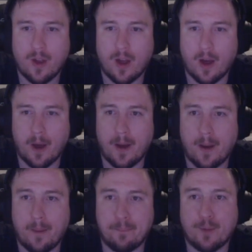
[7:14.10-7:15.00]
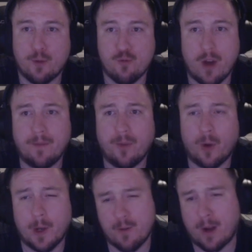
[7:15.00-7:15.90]
Run
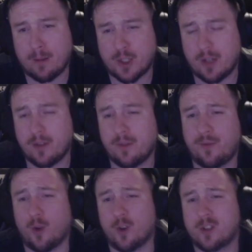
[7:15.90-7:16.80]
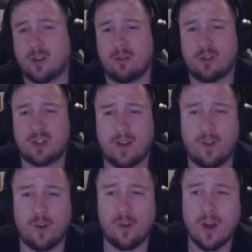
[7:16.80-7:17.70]
Void Eruption for solo
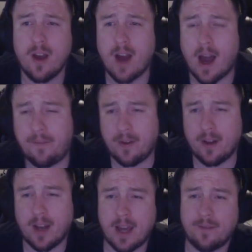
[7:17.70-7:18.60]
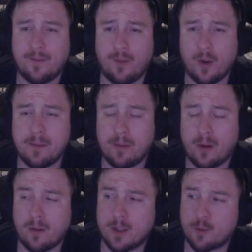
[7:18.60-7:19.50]
shuffle. I feel like Void
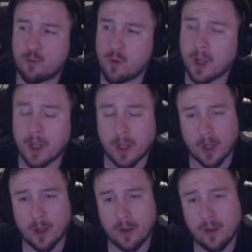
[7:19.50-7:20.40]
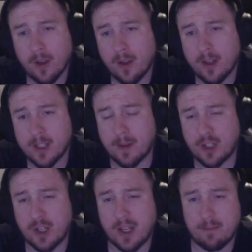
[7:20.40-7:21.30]
Bolt is really good,
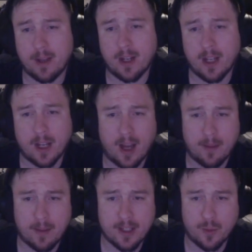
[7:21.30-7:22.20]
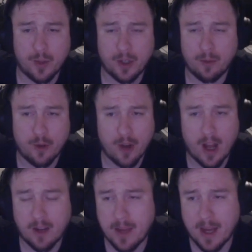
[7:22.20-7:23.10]
especially in melee lobbies when you're
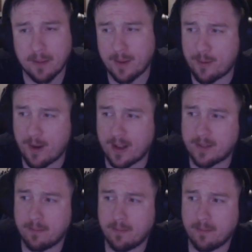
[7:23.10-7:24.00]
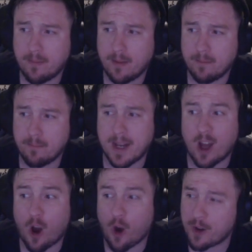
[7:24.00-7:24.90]
not going to be able to press mini
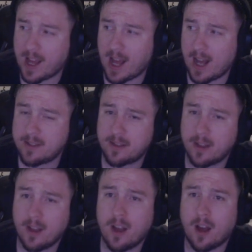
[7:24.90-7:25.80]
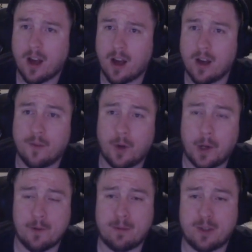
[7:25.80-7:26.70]
hard cast. Void
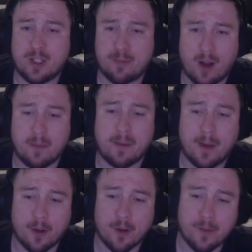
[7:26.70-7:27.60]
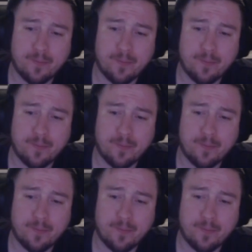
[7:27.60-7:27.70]
Eruption is probably better.